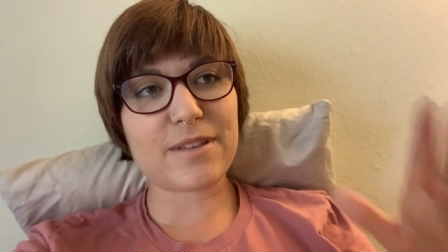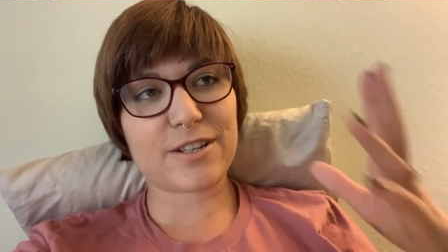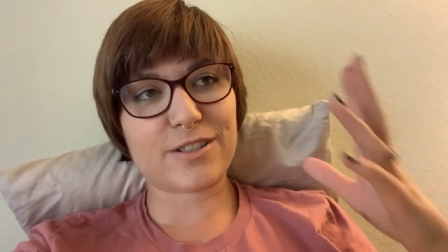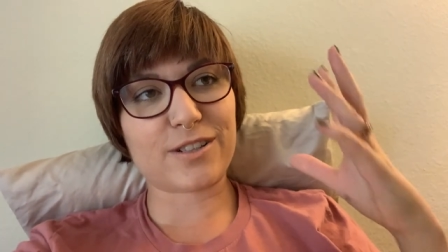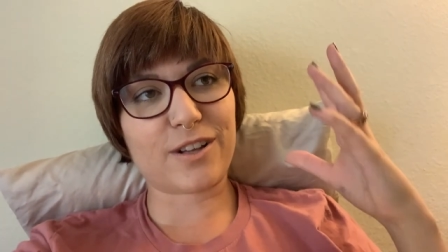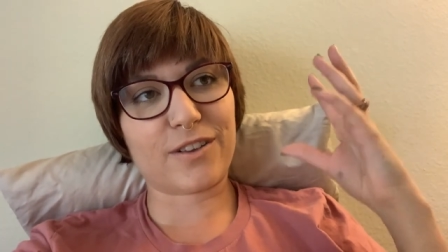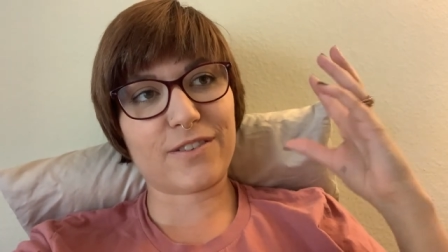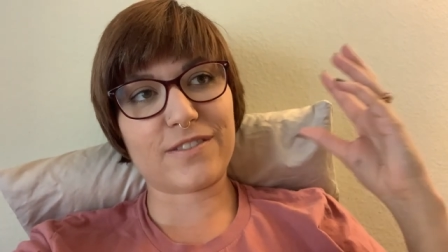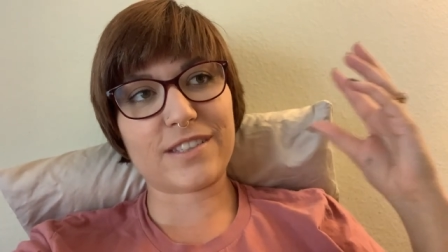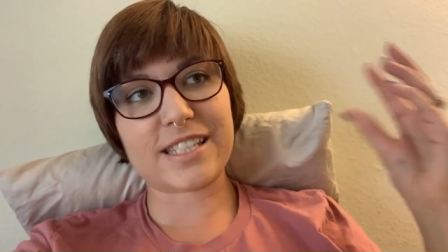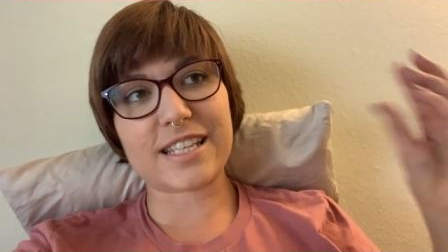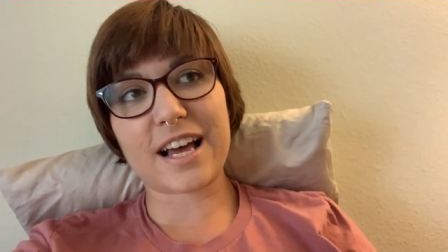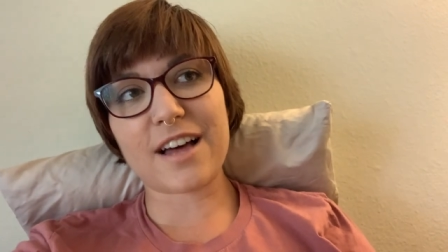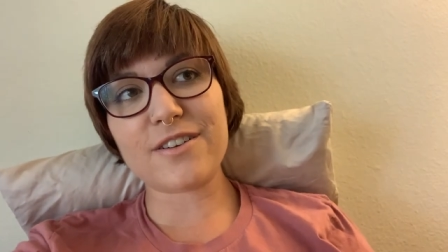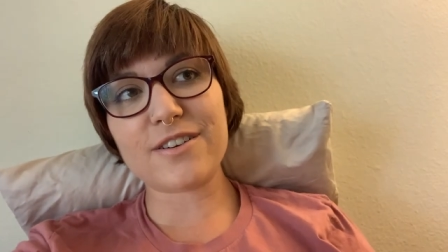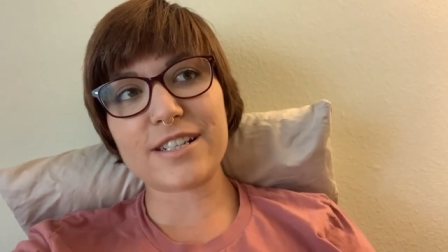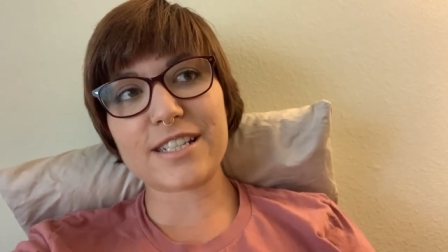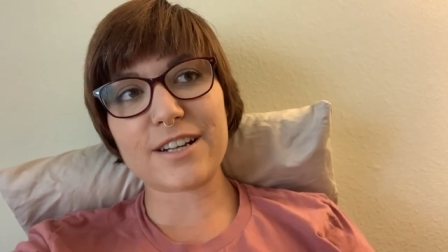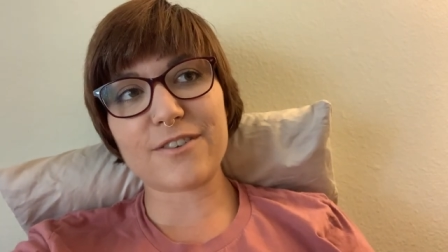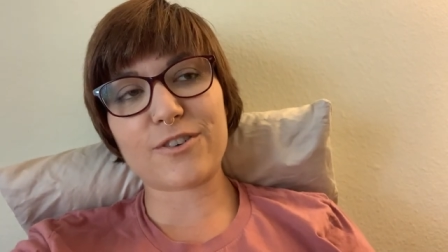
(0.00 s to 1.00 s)
there's all this
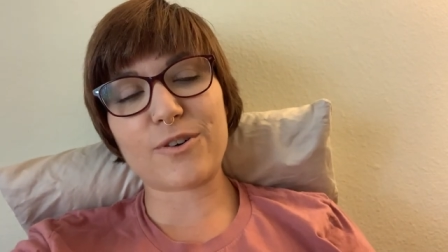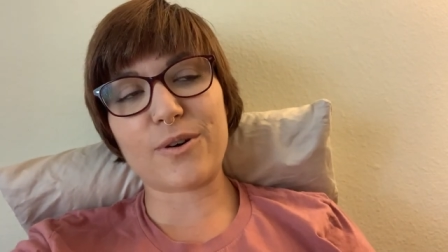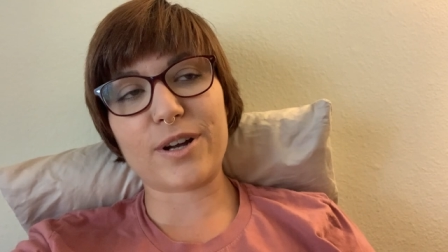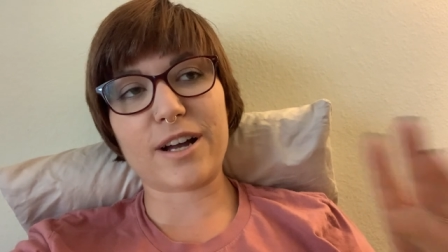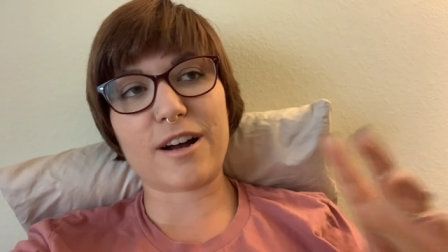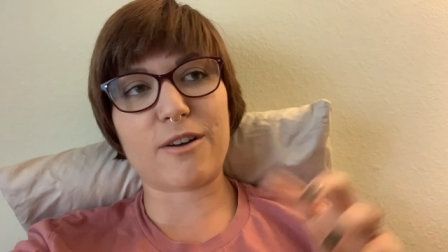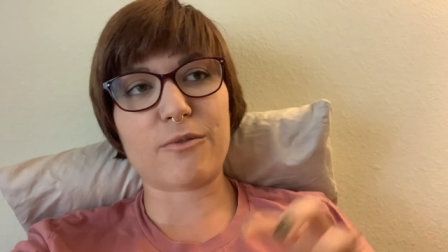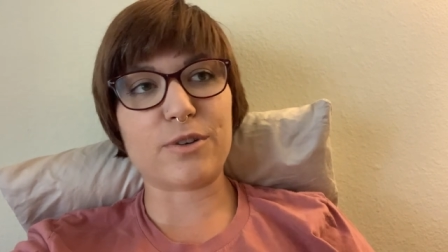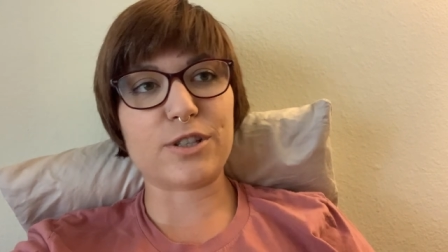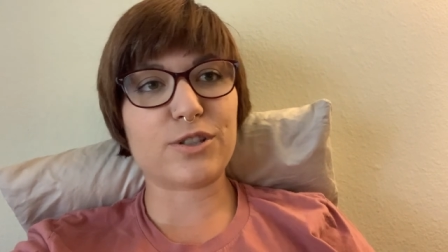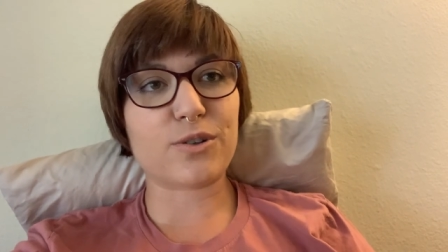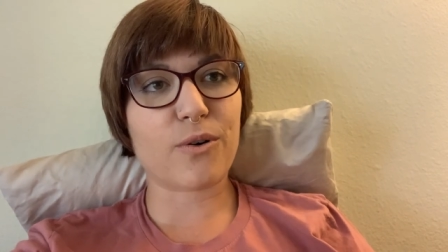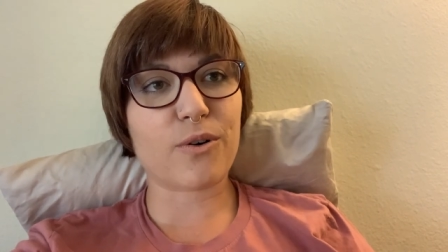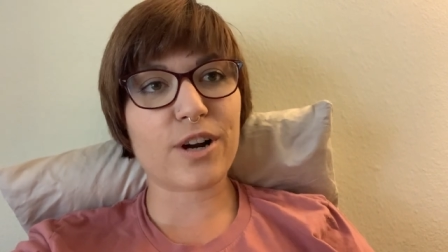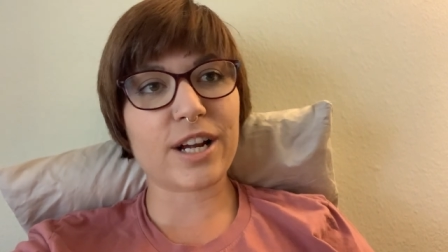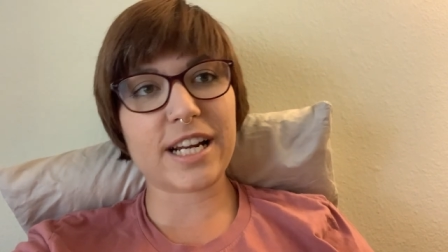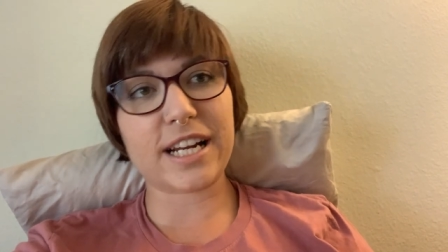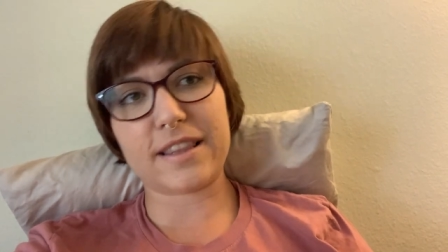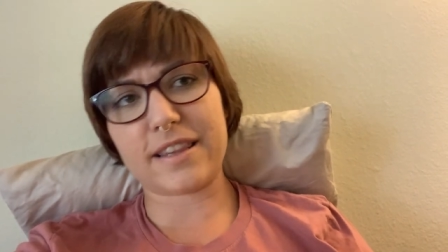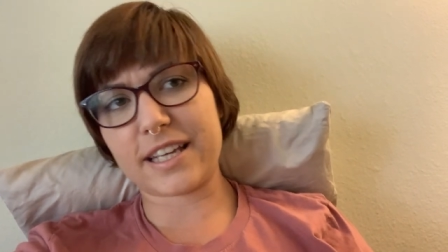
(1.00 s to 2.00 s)
other stuff going on with
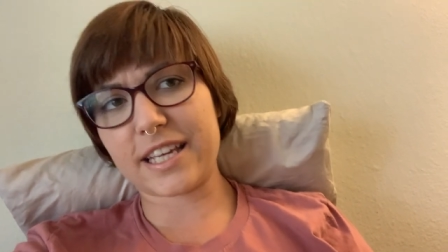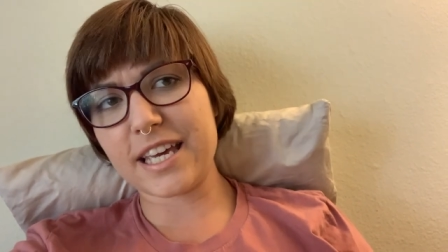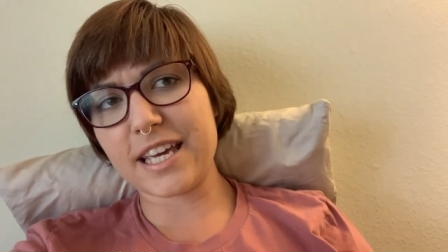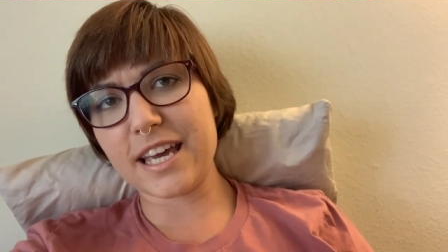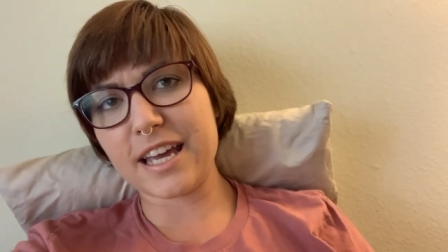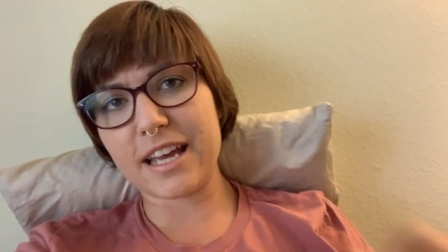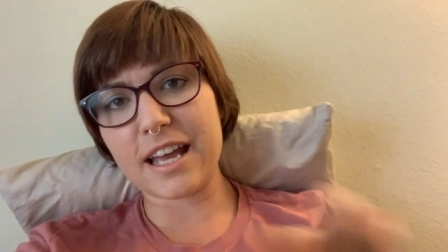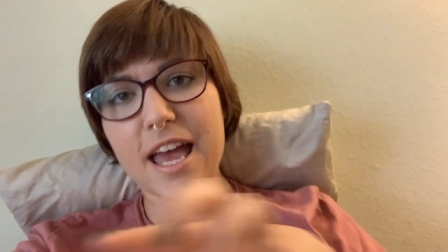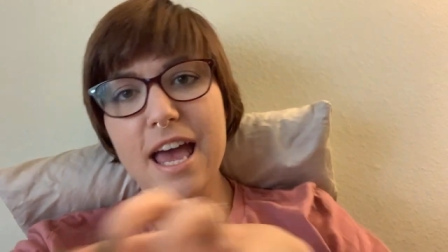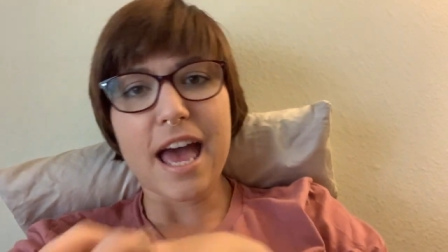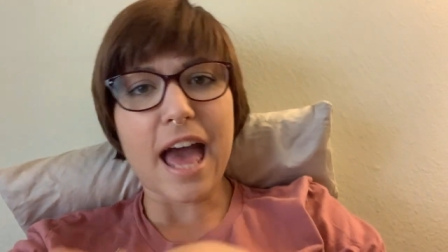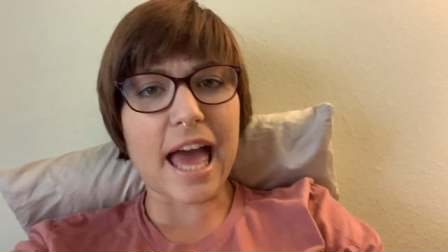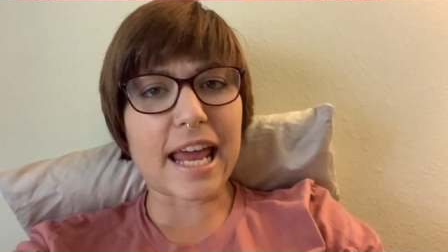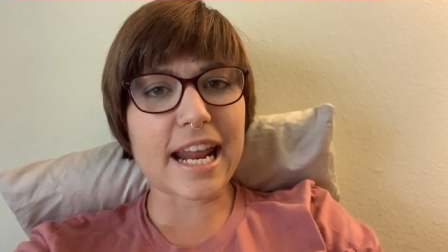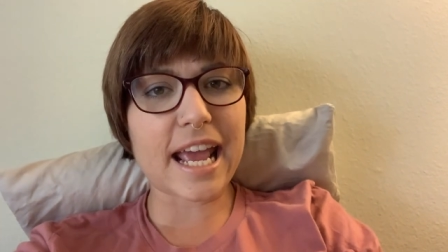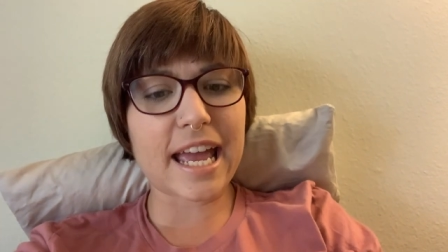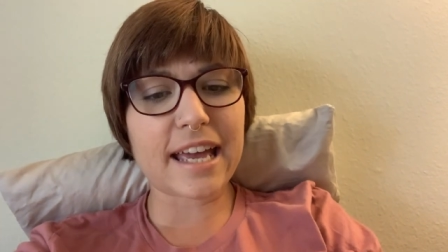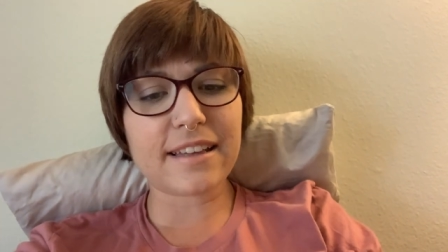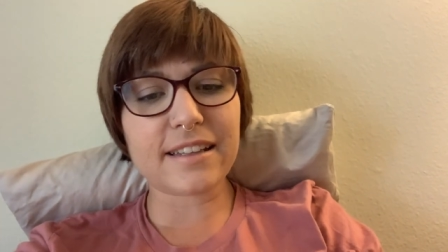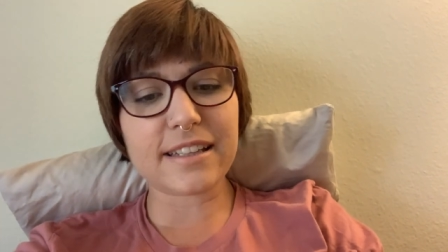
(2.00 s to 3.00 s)
Dorian and the king and
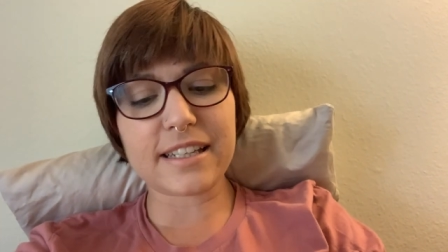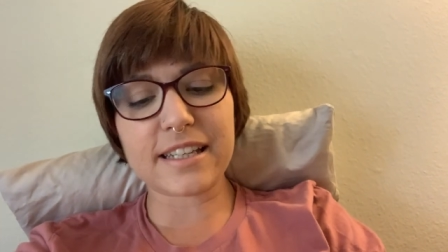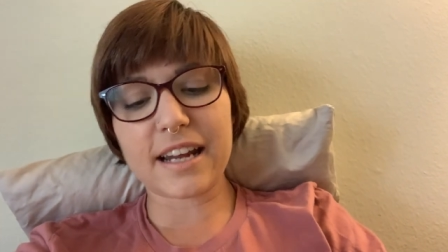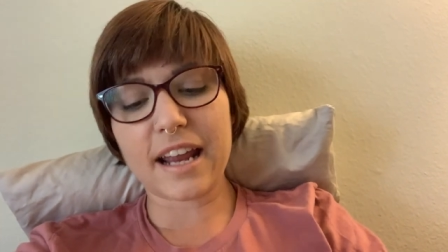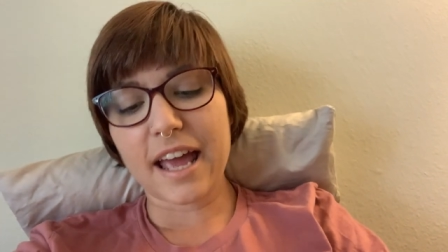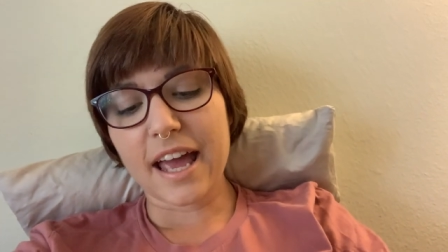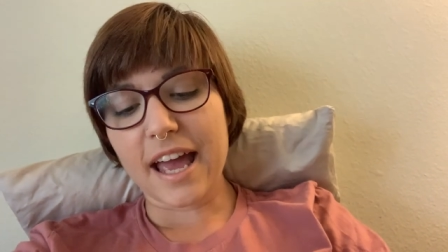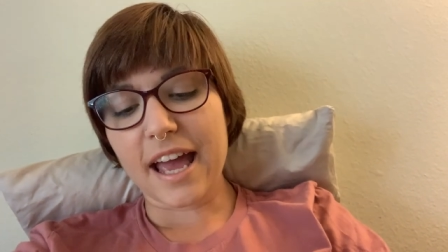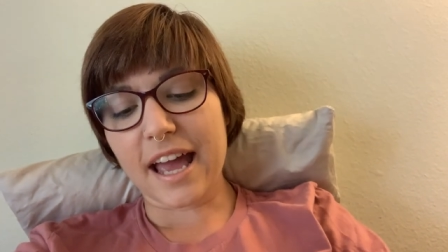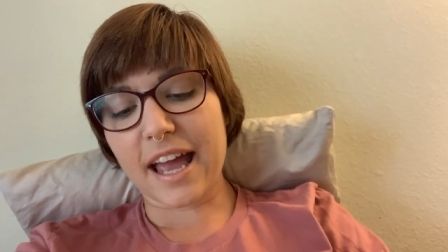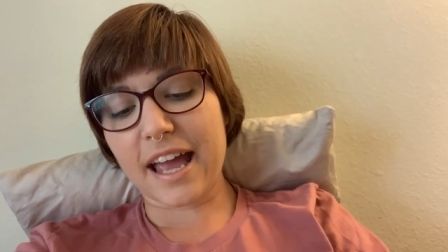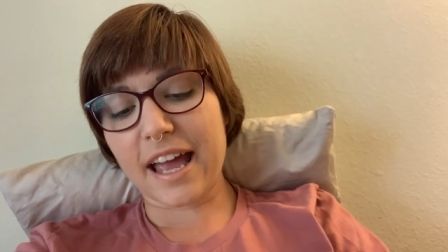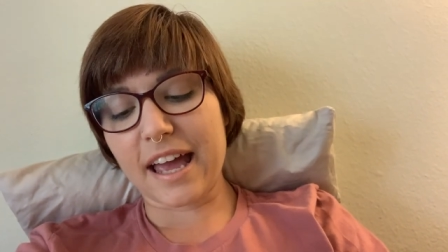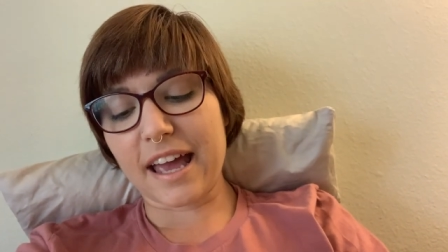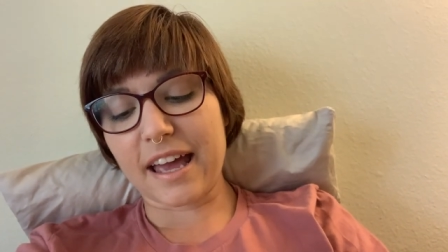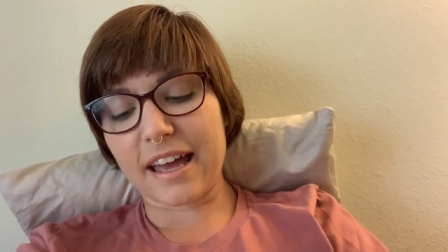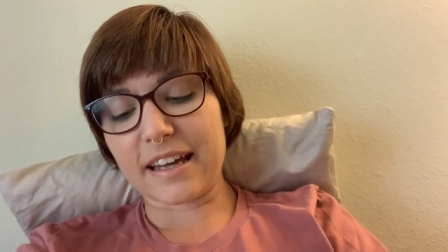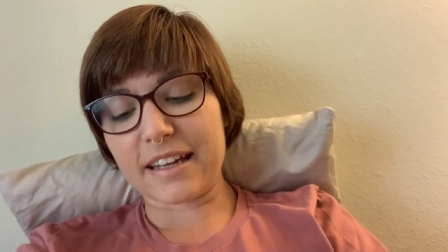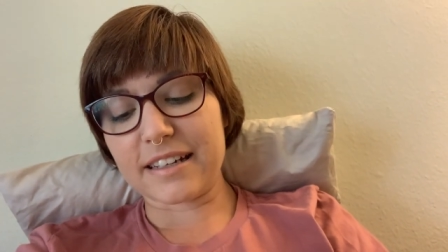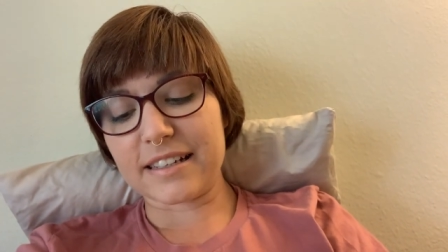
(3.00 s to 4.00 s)
Aelin
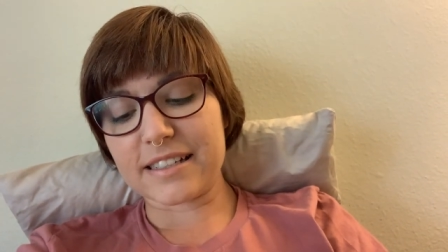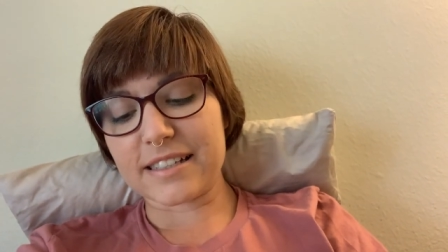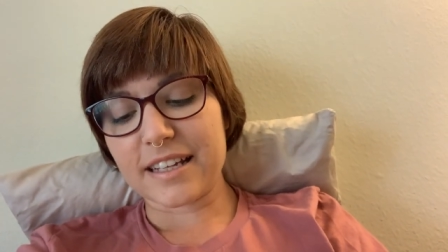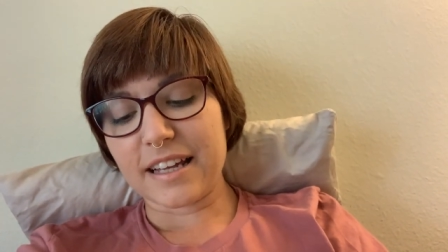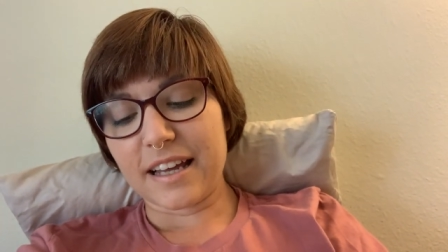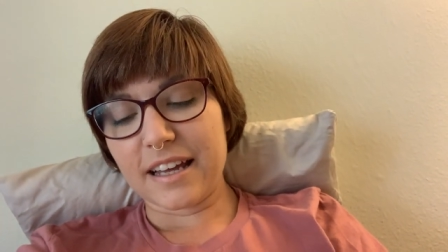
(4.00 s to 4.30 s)
and